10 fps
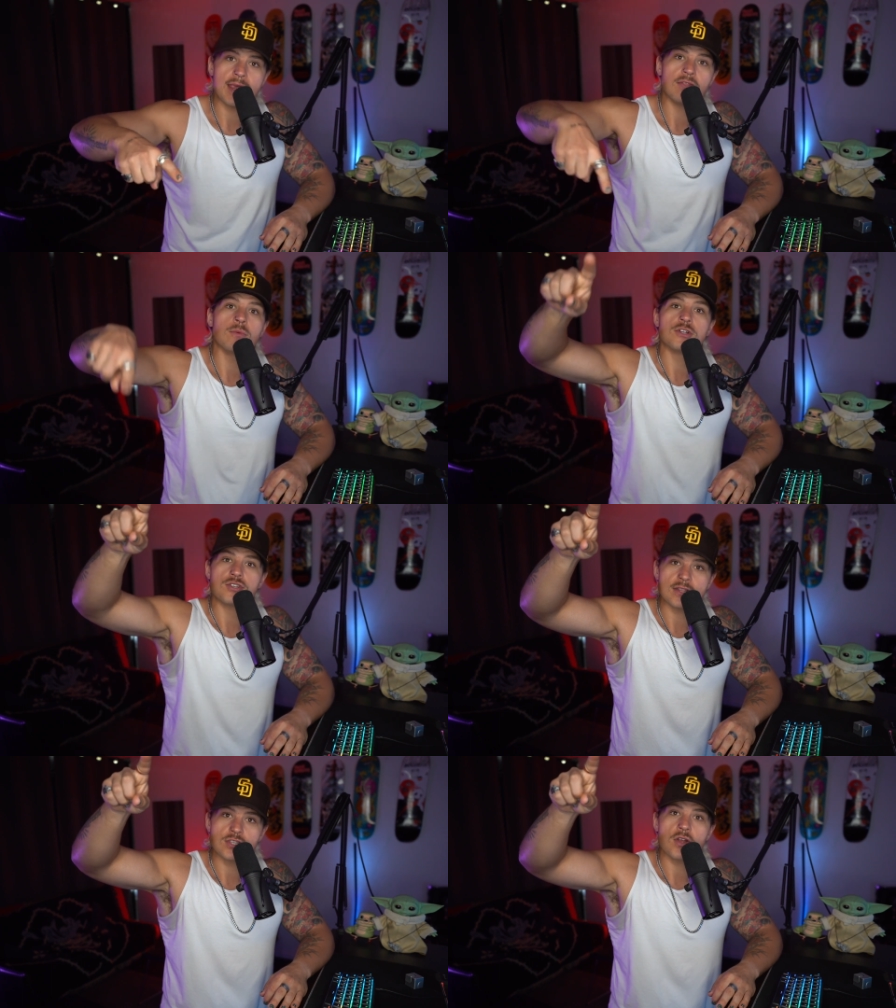And then once you're
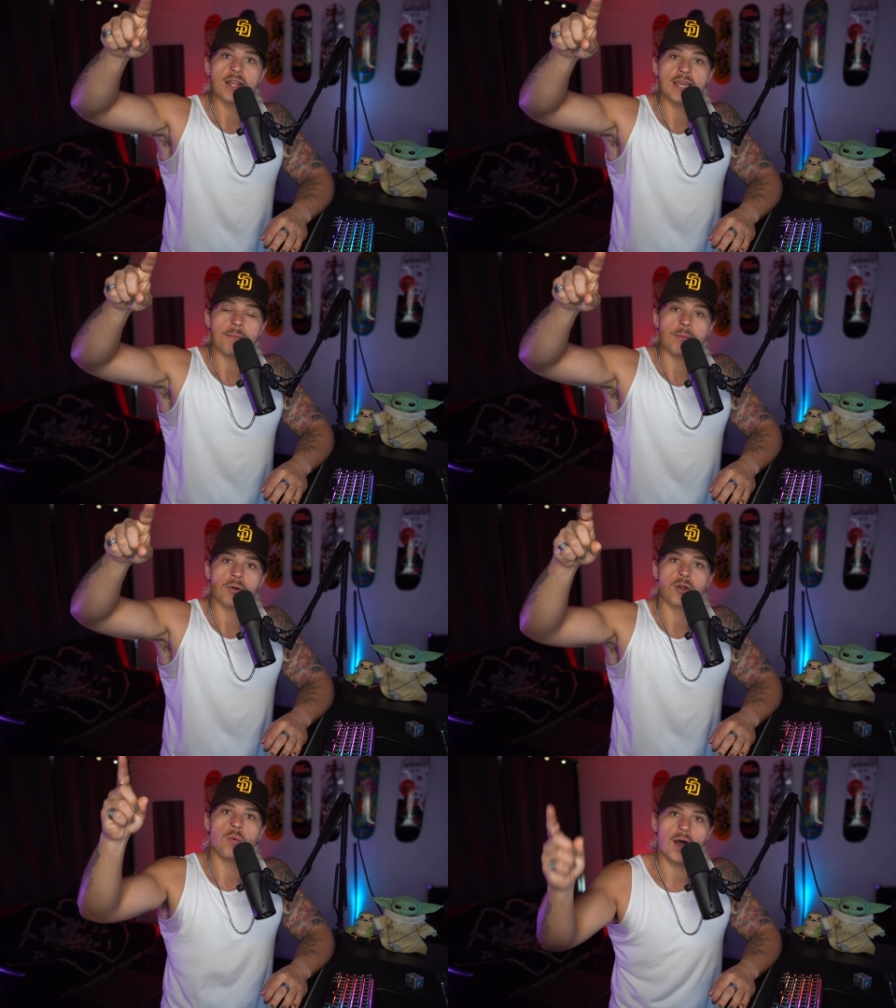at the start again, people are
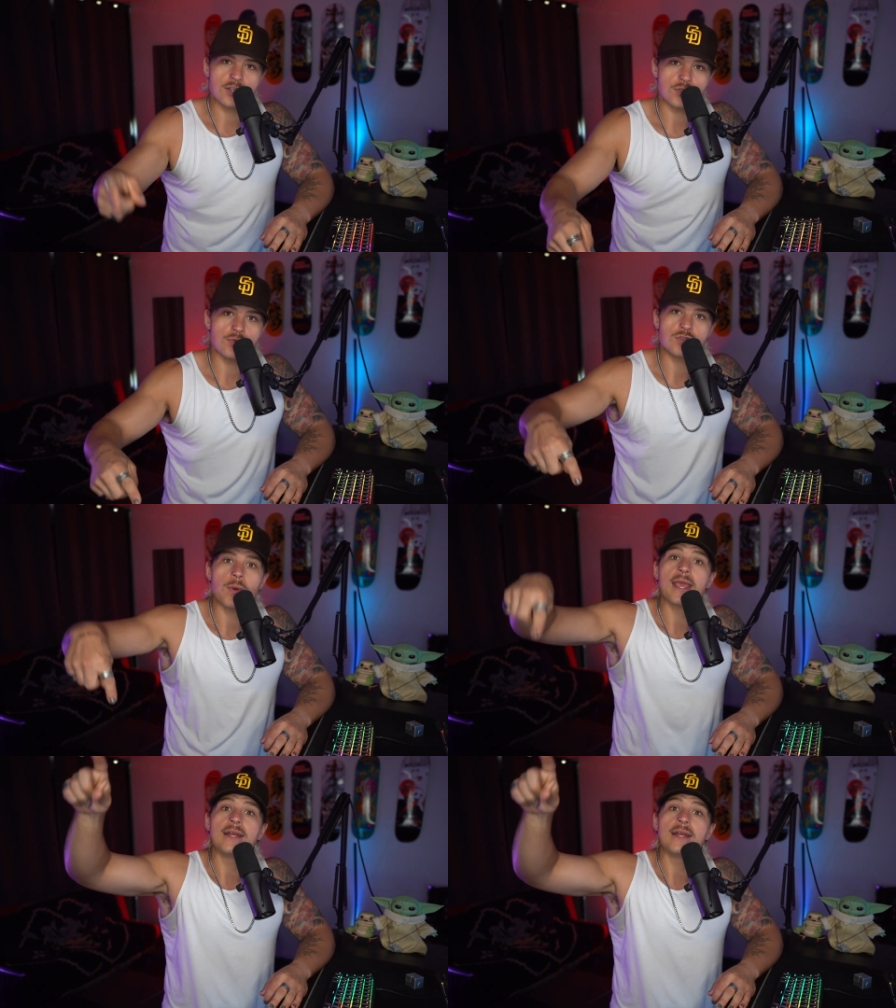going to watch, you lose the weight.